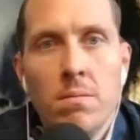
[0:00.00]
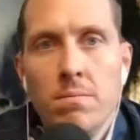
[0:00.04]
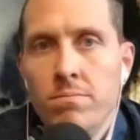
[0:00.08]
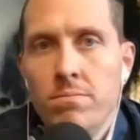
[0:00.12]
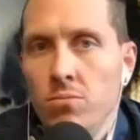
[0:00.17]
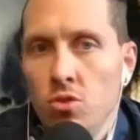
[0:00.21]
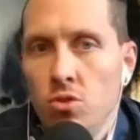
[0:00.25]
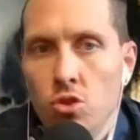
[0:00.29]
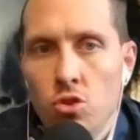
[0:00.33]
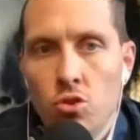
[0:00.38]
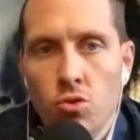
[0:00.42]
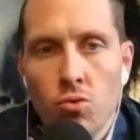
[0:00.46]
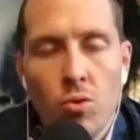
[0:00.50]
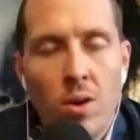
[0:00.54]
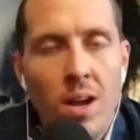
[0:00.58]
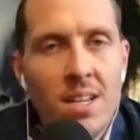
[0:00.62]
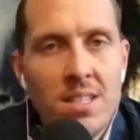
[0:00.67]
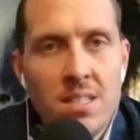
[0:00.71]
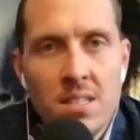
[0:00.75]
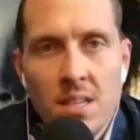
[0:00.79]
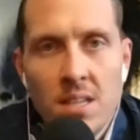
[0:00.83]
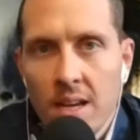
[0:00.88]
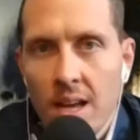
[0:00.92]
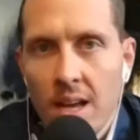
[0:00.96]

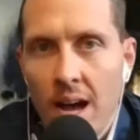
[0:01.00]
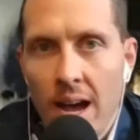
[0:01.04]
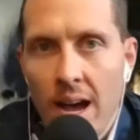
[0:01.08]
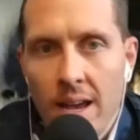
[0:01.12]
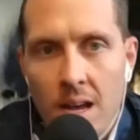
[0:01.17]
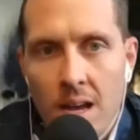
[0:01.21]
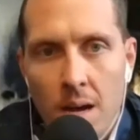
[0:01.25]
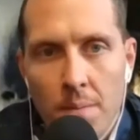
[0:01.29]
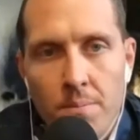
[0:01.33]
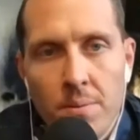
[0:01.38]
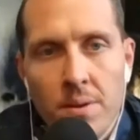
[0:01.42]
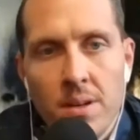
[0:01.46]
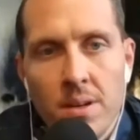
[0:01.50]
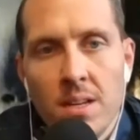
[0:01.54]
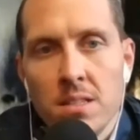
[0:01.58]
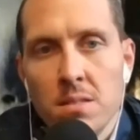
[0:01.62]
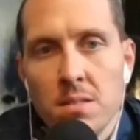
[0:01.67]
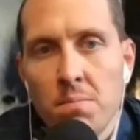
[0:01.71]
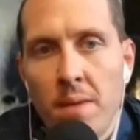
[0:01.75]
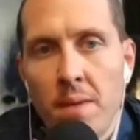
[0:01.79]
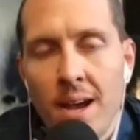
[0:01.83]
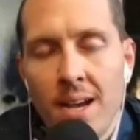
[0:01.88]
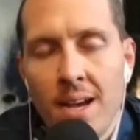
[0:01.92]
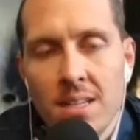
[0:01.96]
dress a guy up in
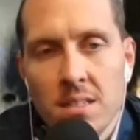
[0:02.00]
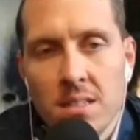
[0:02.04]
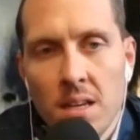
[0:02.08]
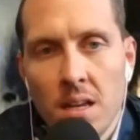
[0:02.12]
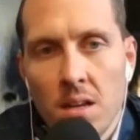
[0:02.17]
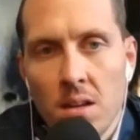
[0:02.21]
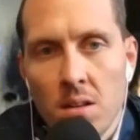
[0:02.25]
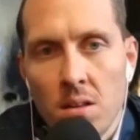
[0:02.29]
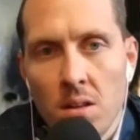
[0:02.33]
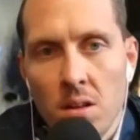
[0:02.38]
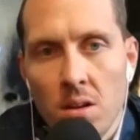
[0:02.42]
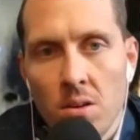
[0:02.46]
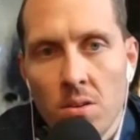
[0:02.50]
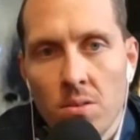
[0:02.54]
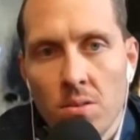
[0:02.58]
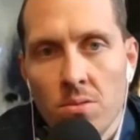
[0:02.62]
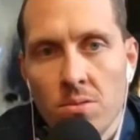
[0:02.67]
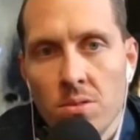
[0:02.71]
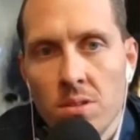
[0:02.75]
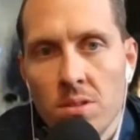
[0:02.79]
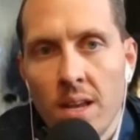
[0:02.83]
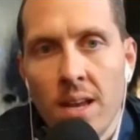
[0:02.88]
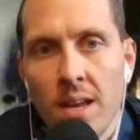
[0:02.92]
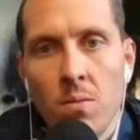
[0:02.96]
his mask and
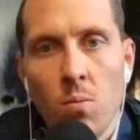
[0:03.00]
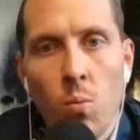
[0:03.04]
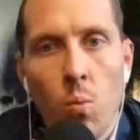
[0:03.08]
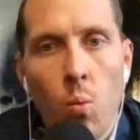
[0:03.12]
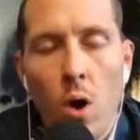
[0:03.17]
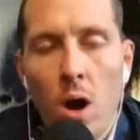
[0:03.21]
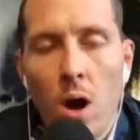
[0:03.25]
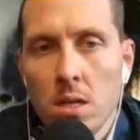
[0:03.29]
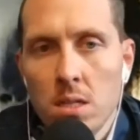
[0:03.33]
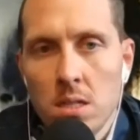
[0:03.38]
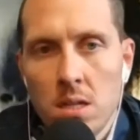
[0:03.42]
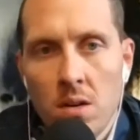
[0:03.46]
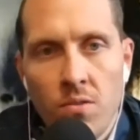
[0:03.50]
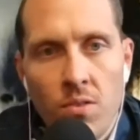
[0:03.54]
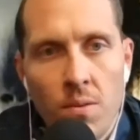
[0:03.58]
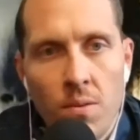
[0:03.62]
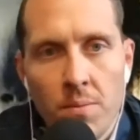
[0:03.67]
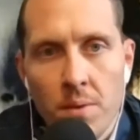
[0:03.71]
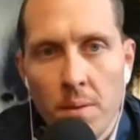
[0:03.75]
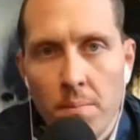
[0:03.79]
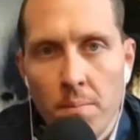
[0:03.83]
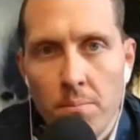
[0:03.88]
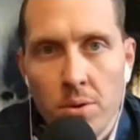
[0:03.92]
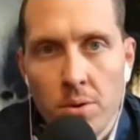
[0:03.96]
clothes and watch from
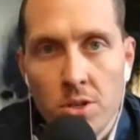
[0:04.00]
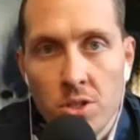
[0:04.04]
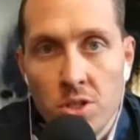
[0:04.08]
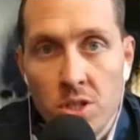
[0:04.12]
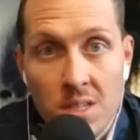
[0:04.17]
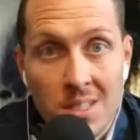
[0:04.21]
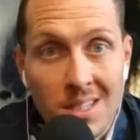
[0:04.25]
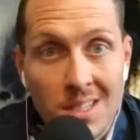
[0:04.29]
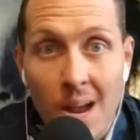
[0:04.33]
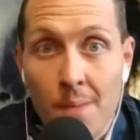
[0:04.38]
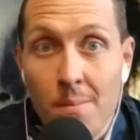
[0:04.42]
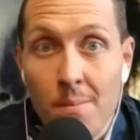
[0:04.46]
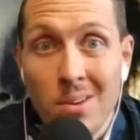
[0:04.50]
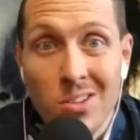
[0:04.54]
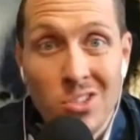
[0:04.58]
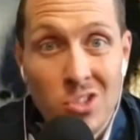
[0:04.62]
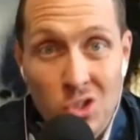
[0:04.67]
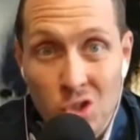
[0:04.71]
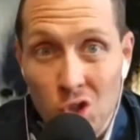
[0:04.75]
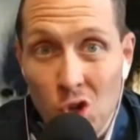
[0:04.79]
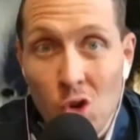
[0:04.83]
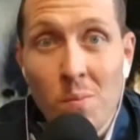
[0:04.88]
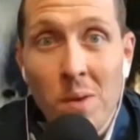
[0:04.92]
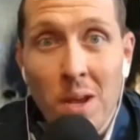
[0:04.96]
the bushes, I'm
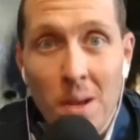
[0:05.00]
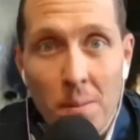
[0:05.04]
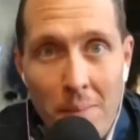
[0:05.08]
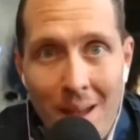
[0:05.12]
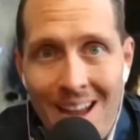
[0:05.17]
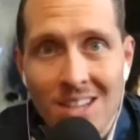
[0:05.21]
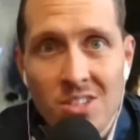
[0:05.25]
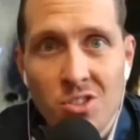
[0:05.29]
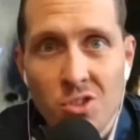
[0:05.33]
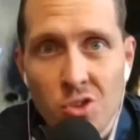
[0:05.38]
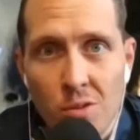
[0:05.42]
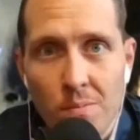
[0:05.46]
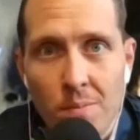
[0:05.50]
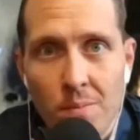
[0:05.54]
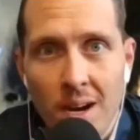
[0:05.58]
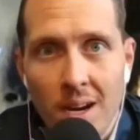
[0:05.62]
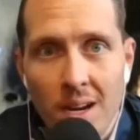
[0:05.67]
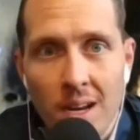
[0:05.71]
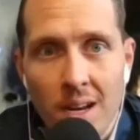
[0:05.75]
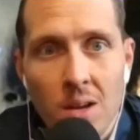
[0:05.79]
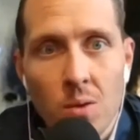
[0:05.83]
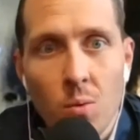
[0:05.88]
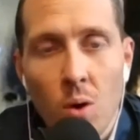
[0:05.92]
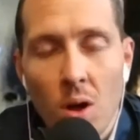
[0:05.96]
assuming
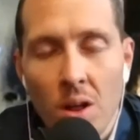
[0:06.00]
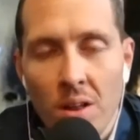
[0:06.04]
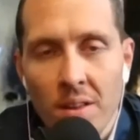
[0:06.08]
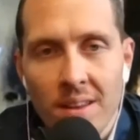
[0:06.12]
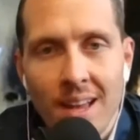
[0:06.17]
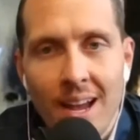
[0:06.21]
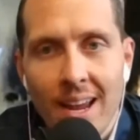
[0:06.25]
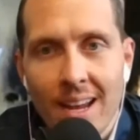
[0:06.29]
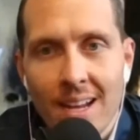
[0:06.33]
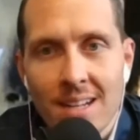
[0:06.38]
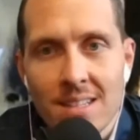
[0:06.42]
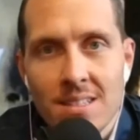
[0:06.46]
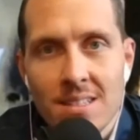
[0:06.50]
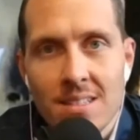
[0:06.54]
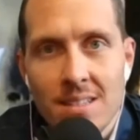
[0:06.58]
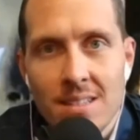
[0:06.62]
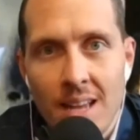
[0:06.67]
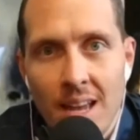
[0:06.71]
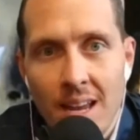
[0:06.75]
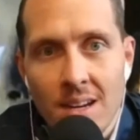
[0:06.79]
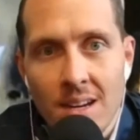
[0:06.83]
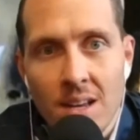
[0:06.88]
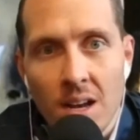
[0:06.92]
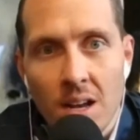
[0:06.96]
masturbating while the guy gets his
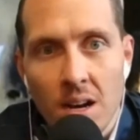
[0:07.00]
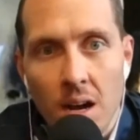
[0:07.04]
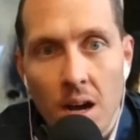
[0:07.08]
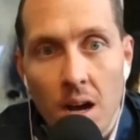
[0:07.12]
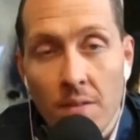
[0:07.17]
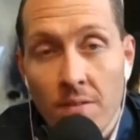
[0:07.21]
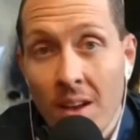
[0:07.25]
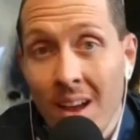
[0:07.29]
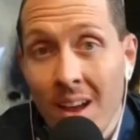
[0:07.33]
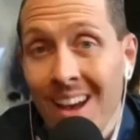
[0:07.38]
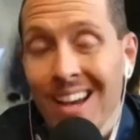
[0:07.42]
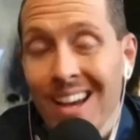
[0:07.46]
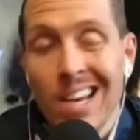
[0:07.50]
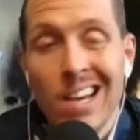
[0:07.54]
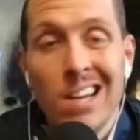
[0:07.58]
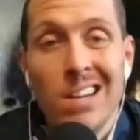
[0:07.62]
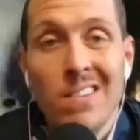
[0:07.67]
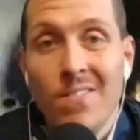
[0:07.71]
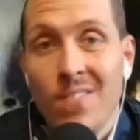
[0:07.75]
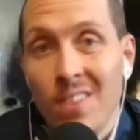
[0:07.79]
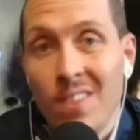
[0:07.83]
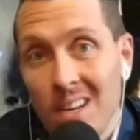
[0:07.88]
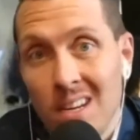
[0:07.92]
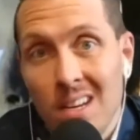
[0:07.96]
head cut off,
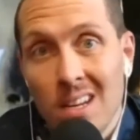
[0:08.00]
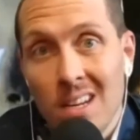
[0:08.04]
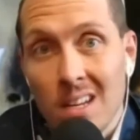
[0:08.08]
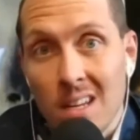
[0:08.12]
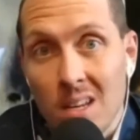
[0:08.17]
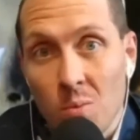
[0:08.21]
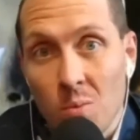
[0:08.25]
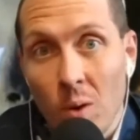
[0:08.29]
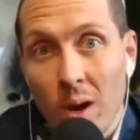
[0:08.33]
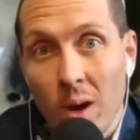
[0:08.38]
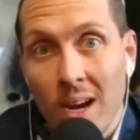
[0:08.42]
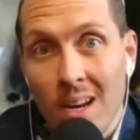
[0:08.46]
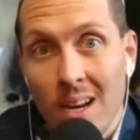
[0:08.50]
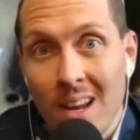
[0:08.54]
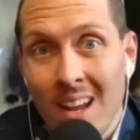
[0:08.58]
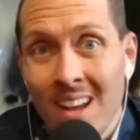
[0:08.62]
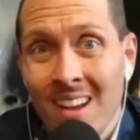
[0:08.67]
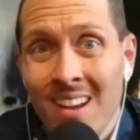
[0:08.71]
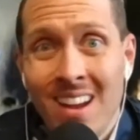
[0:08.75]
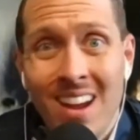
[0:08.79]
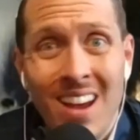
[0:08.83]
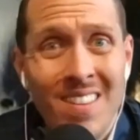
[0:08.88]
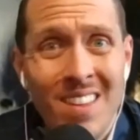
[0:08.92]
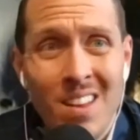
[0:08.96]
conveniently wait
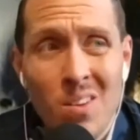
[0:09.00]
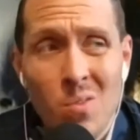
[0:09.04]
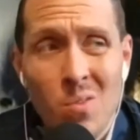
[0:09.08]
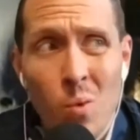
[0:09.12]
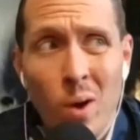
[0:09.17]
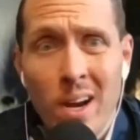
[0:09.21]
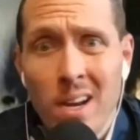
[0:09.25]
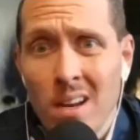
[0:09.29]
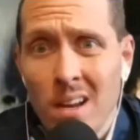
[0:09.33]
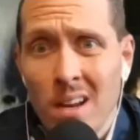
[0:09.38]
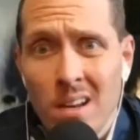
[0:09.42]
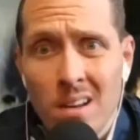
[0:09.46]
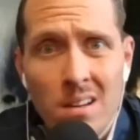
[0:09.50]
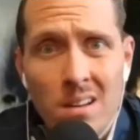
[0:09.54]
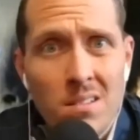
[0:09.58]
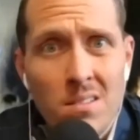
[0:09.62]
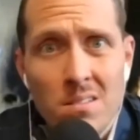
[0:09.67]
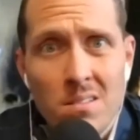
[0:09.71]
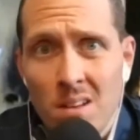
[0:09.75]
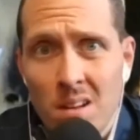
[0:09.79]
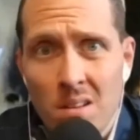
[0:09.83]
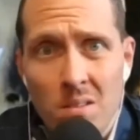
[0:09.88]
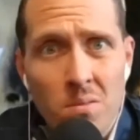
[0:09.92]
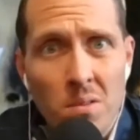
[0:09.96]
and then wait a
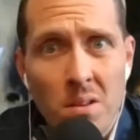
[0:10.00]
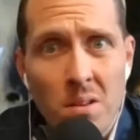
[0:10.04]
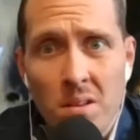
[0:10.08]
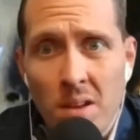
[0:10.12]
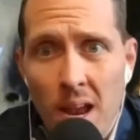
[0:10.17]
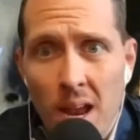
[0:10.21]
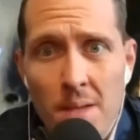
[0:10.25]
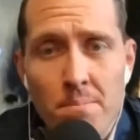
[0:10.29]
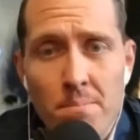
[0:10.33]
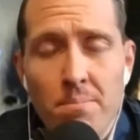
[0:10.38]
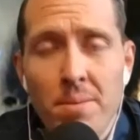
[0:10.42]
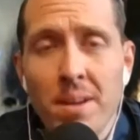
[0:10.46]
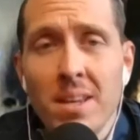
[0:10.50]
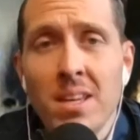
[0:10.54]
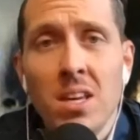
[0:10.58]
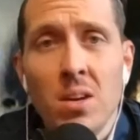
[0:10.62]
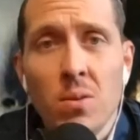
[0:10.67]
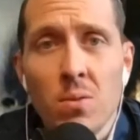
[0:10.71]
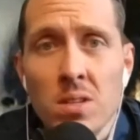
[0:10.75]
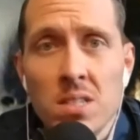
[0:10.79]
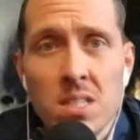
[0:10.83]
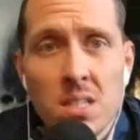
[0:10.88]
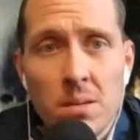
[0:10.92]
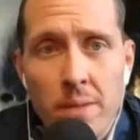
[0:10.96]

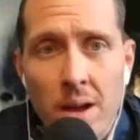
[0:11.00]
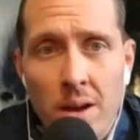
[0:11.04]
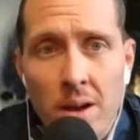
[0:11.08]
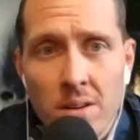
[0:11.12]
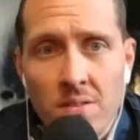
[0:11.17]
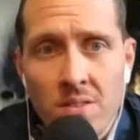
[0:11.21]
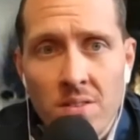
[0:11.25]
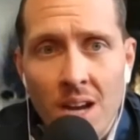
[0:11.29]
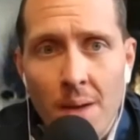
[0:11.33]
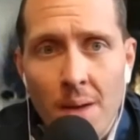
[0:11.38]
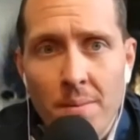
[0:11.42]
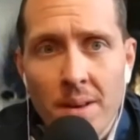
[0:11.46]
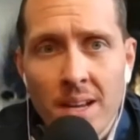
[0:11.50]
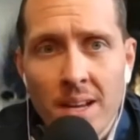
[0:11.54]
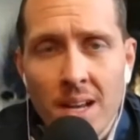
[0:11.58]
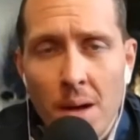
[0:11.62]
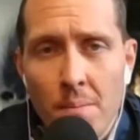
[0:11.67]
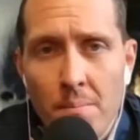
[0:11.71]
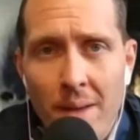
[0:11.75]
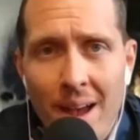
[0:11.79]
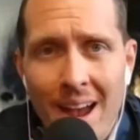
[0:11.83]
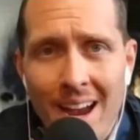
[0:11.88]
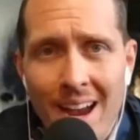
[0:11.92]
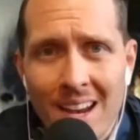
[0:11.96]
ambiguous amount of time to
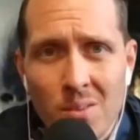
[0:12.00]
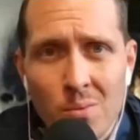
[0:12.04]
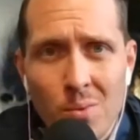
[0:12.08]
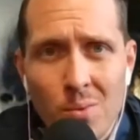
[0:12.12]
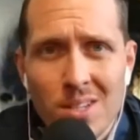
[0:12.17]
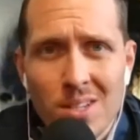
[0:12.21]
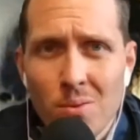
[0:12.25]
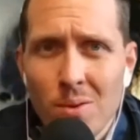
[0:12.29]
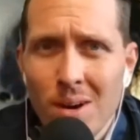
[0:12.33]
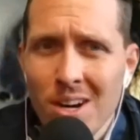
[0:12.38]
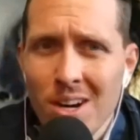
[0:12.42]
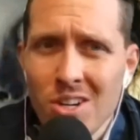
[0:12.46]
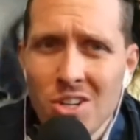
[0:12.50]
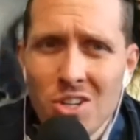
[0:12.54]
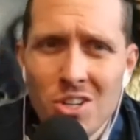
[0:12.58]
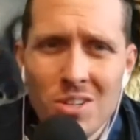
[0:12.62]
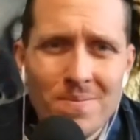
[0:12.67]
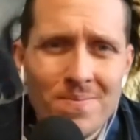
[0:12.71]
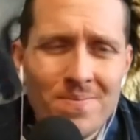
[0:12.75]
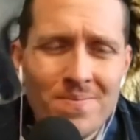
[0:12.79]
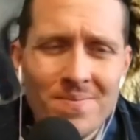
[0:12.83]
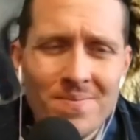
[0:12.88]
come back in resurrection.